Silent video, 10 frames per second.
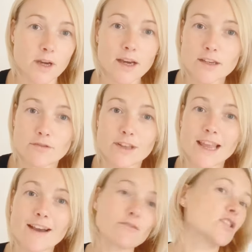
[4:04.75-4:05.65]
And you're
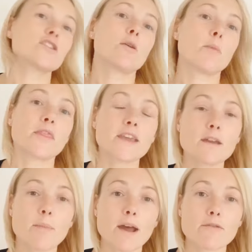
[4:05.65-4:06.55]
allowed to stop and
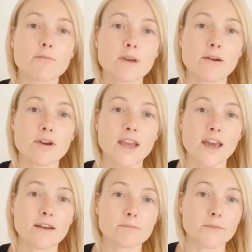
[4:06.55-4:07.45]
think about them now and
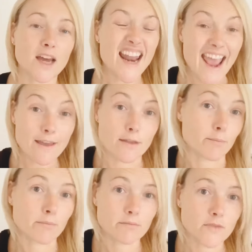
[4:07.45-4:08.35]
again and hate
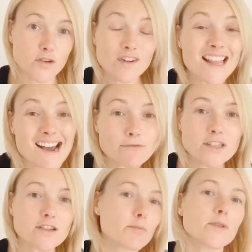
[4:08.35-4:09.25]
them. You're allowed to
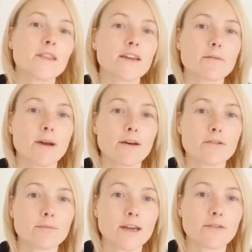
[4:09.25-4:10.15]
stop and think about
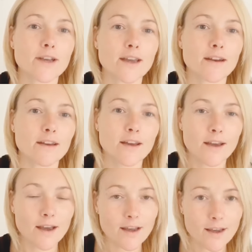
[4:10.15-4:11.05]
them now and again
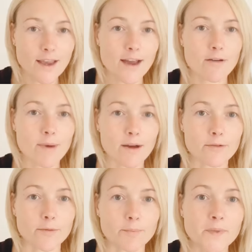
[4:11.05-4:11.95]
and care
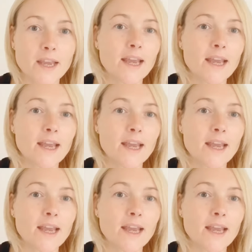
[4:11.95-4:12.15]
about them.